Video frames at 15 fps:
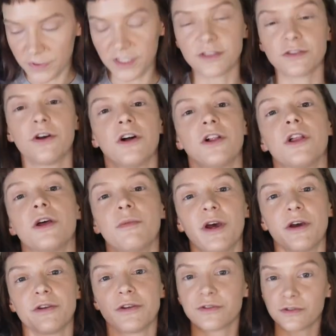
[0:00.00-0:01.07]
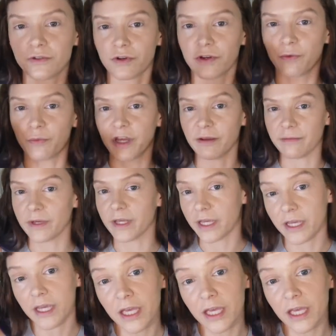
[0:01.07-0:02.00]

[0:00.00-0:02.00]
It's all about your soil, baby.